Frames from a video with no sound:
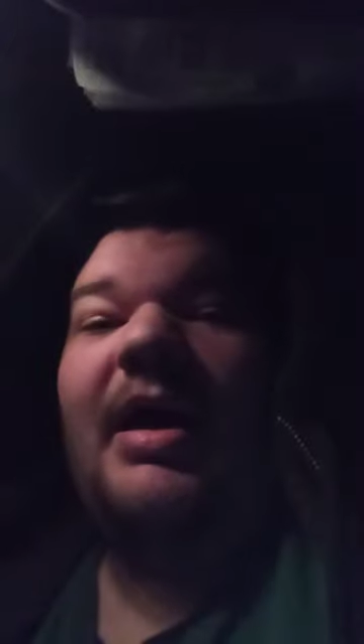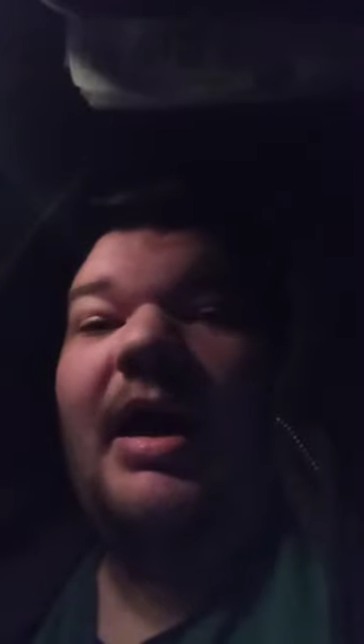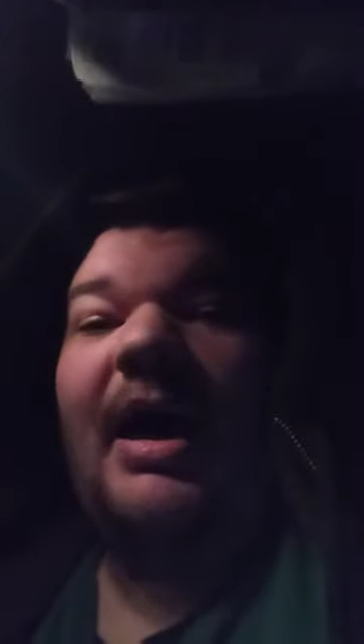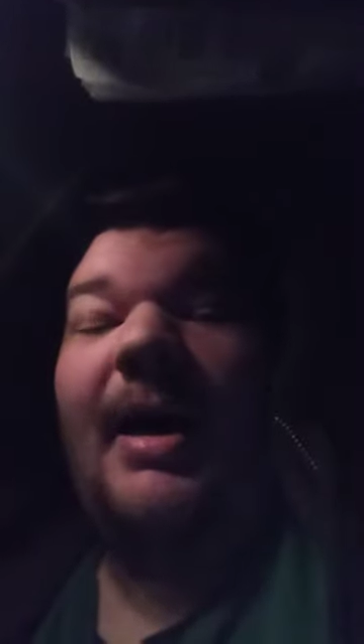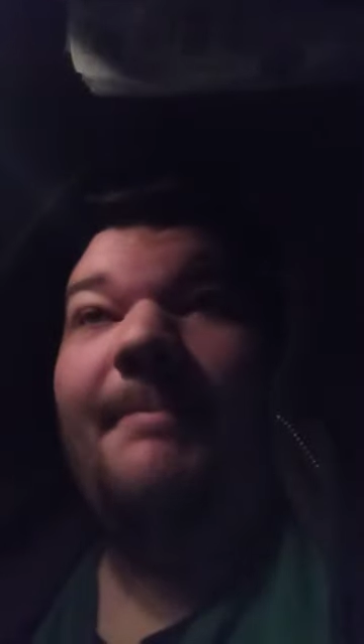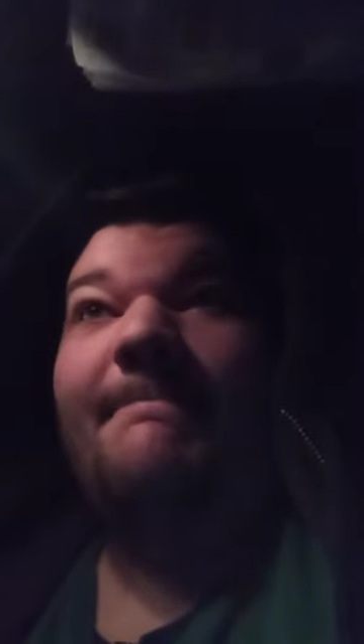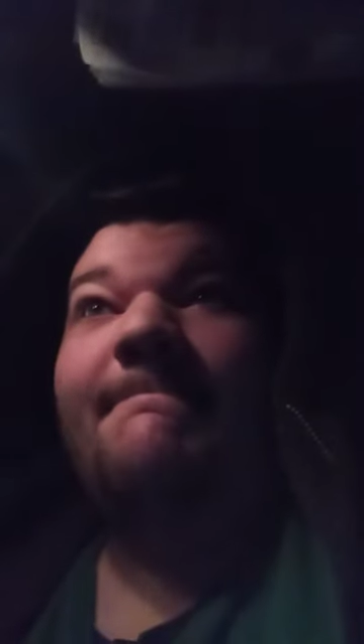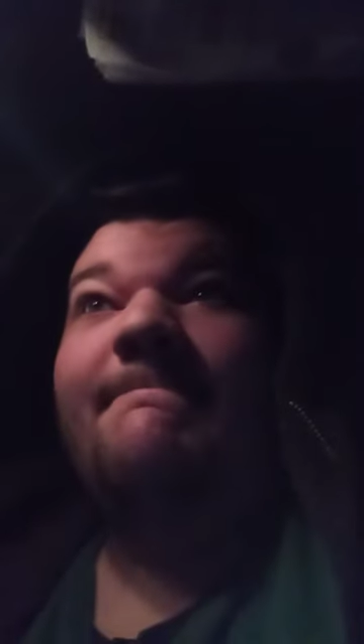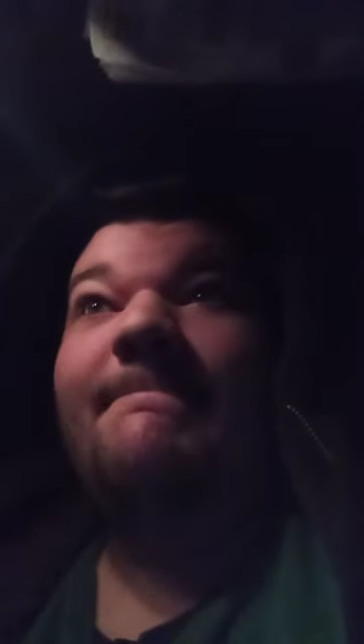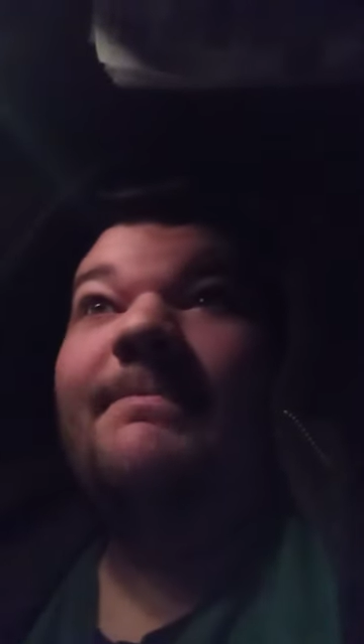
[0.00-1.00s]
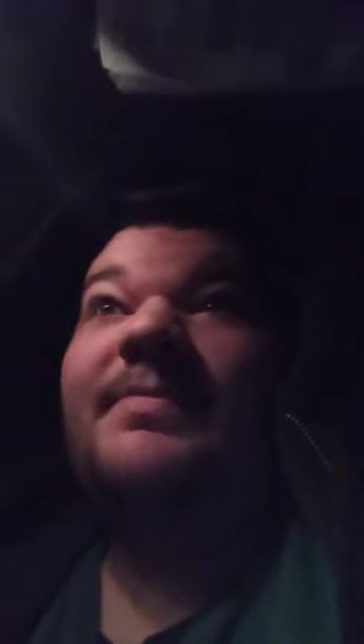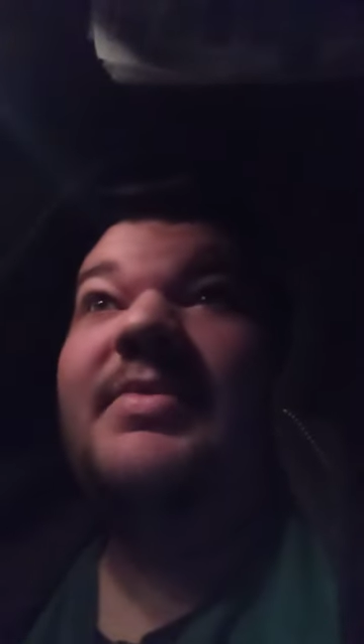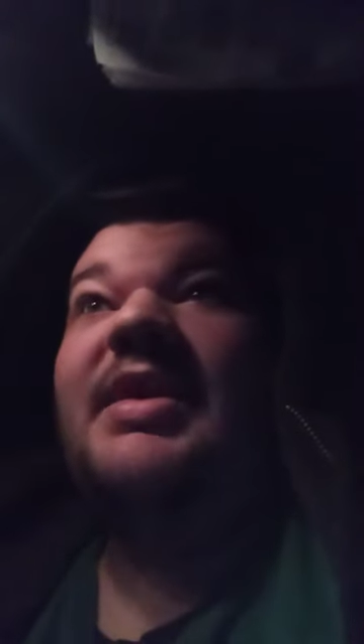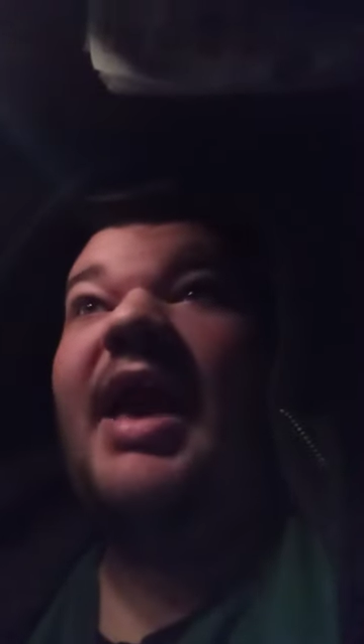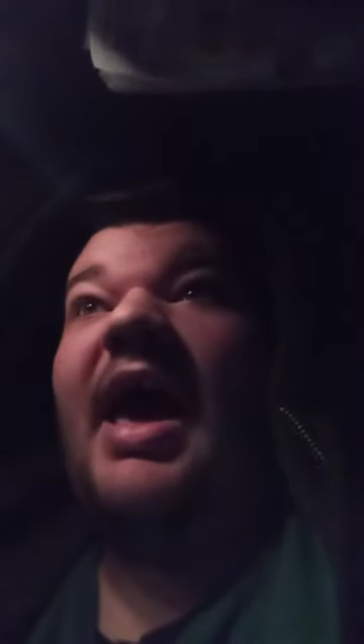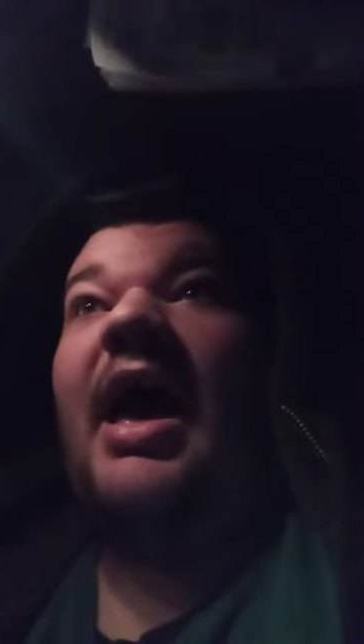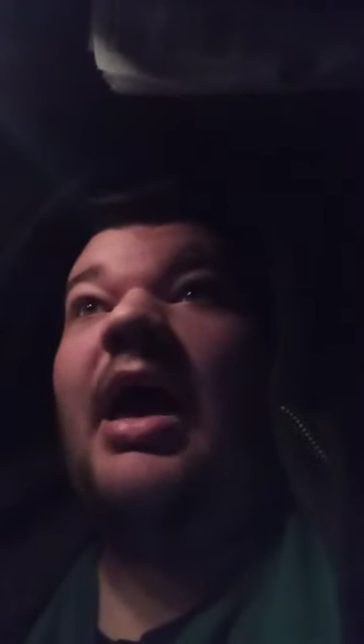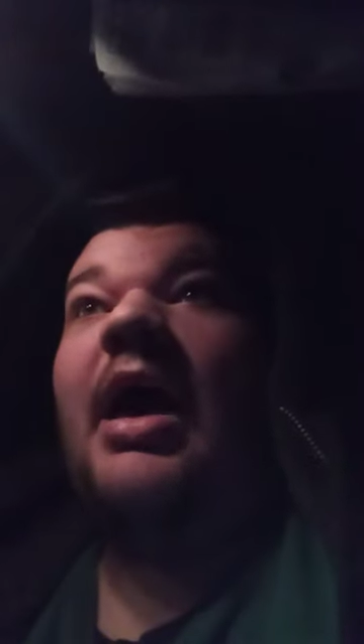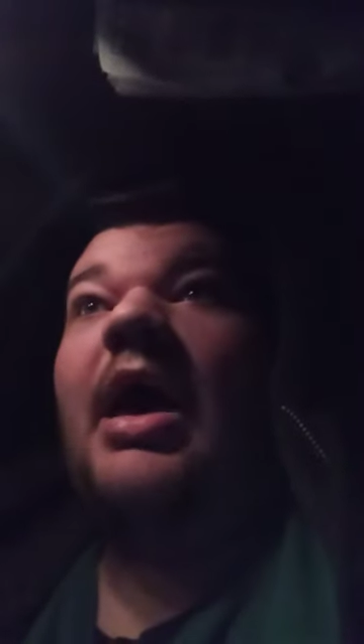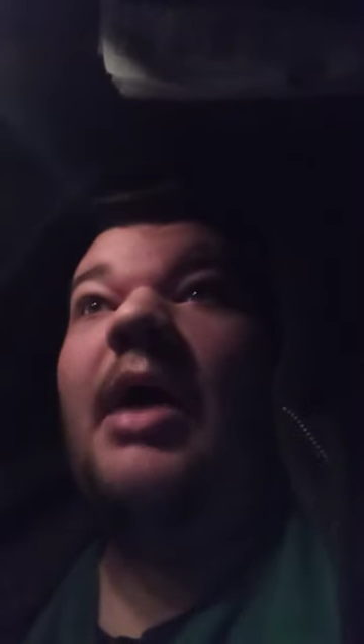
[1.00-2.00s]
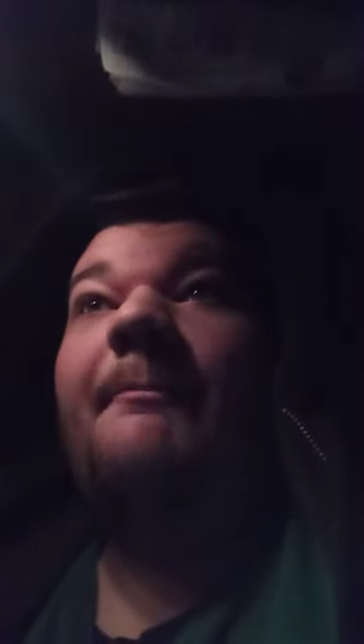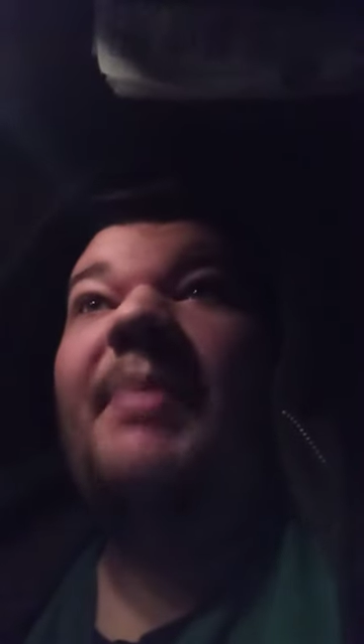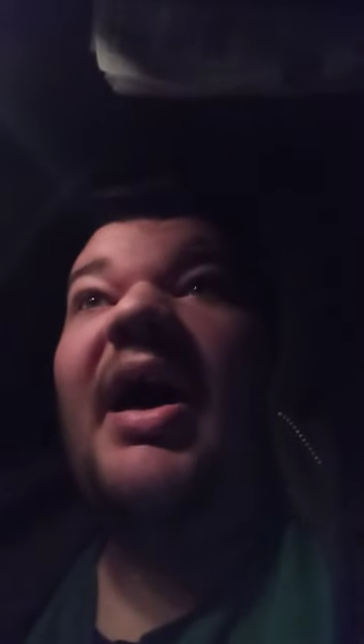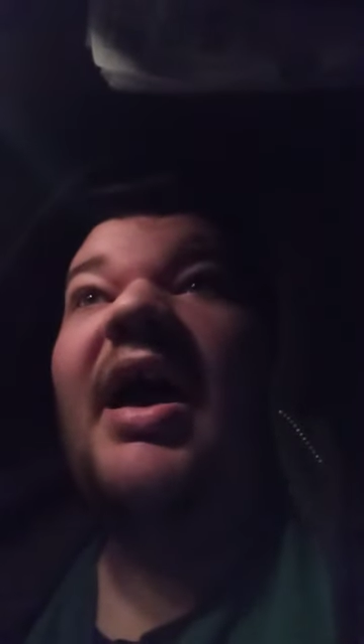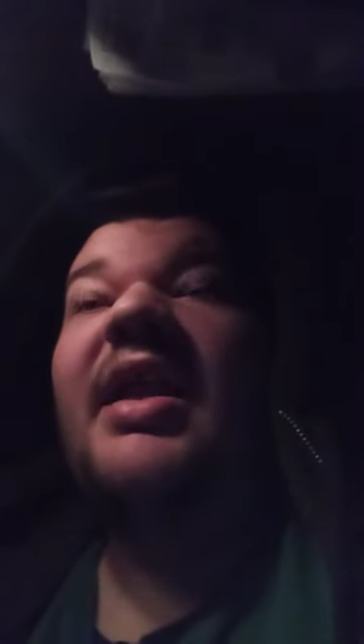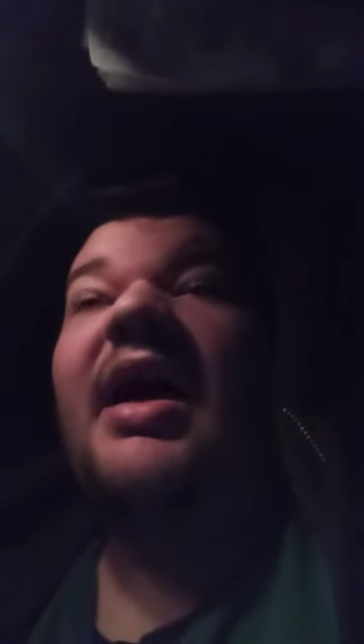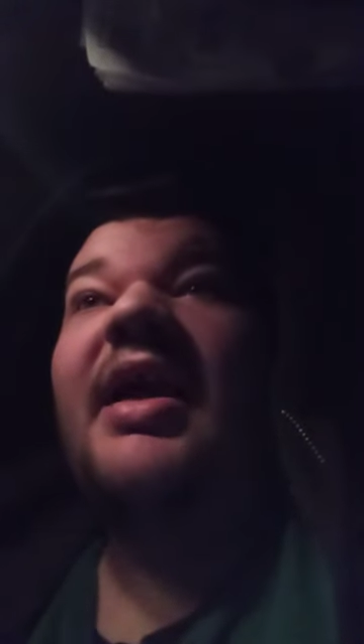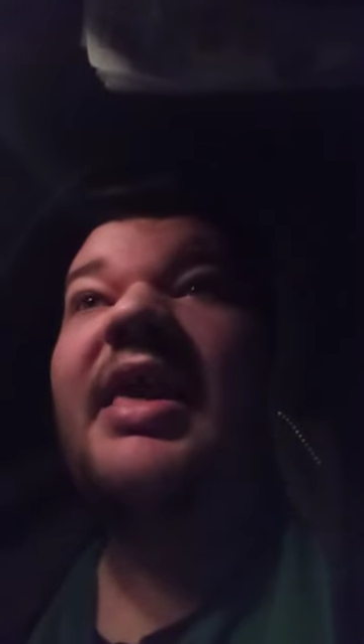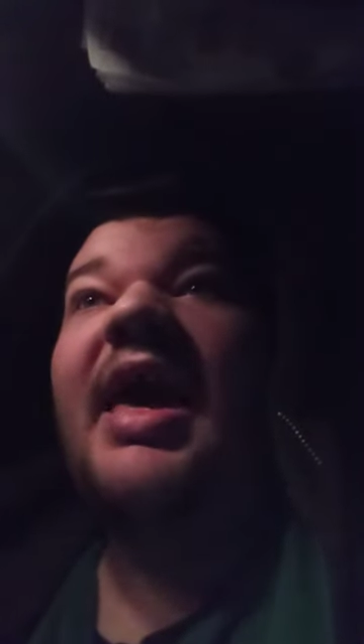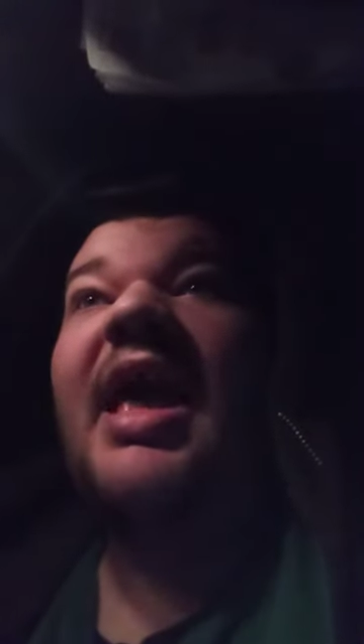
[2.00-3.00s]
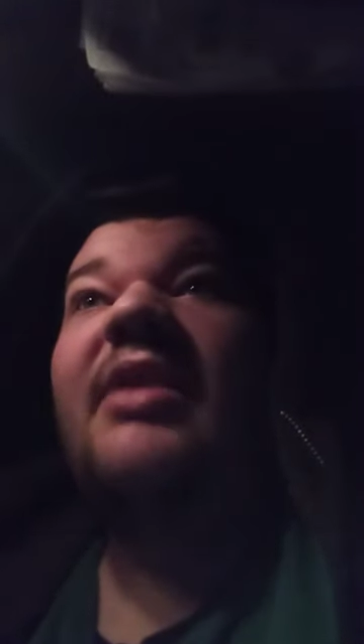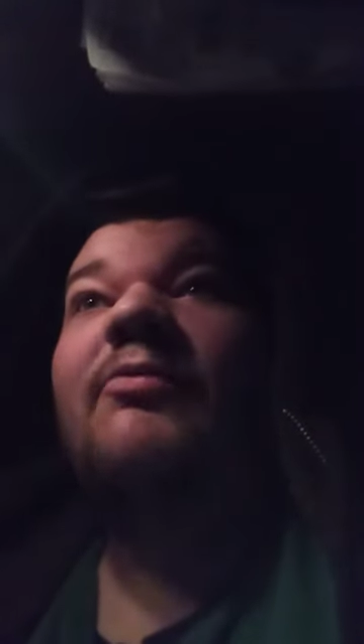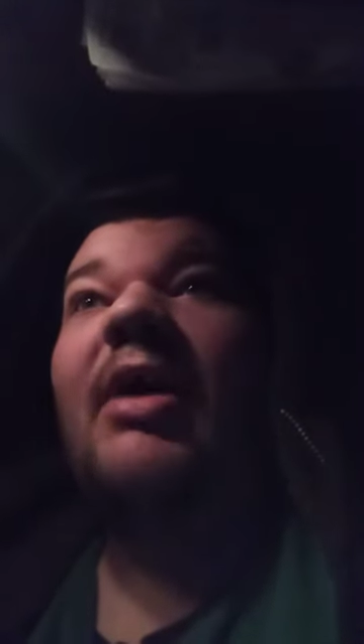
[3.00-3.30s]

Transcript: Um, yeah. But again,